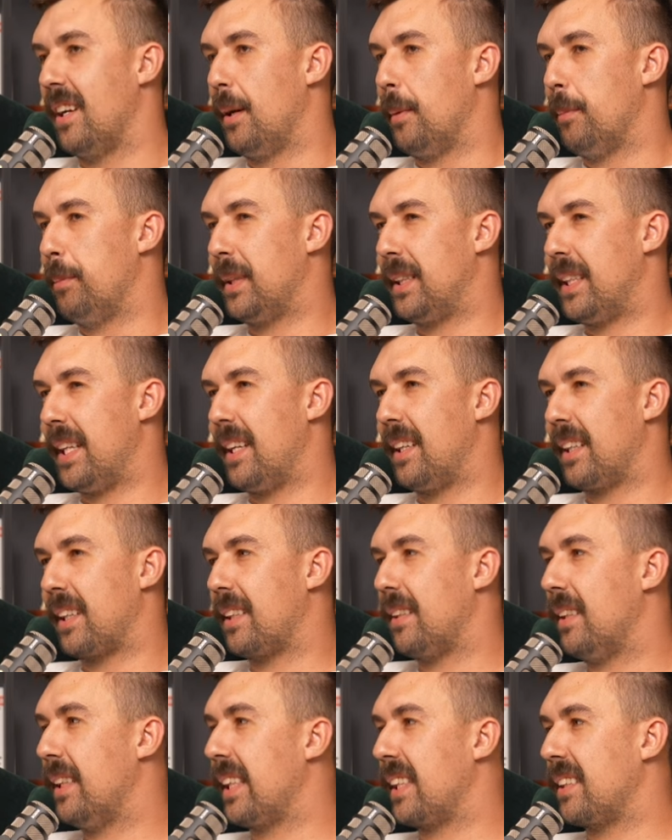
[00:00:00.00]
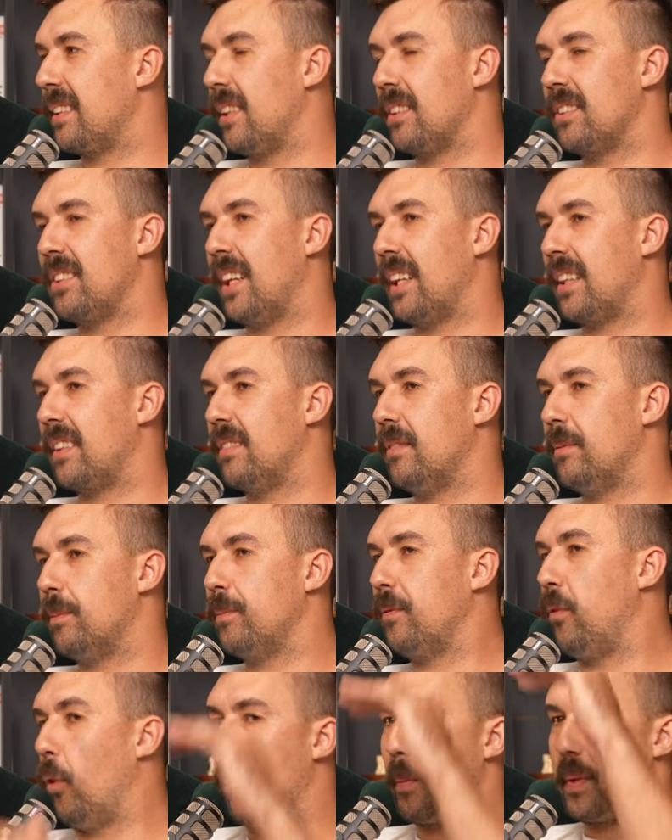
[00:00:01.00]
But then it clicked. I was like,
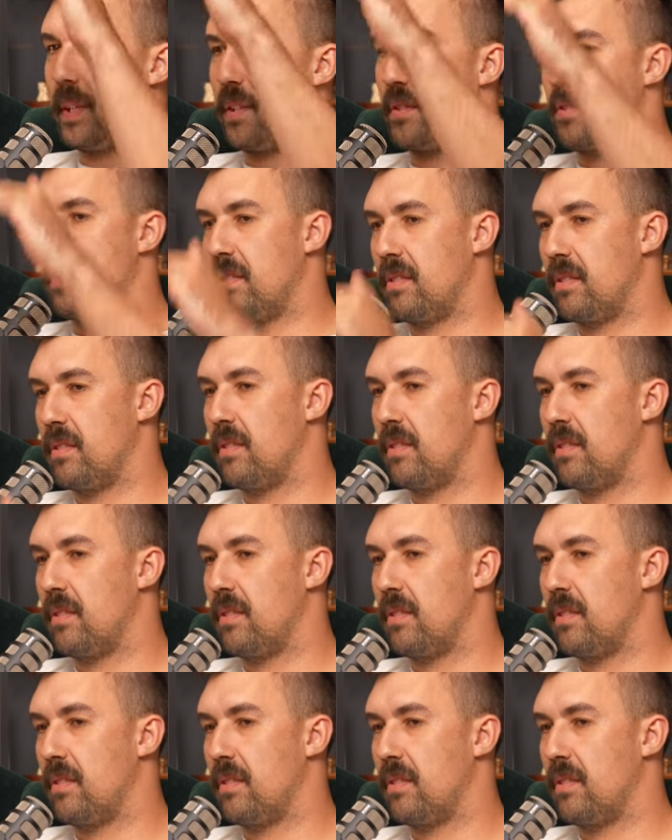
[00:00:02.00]
formulas.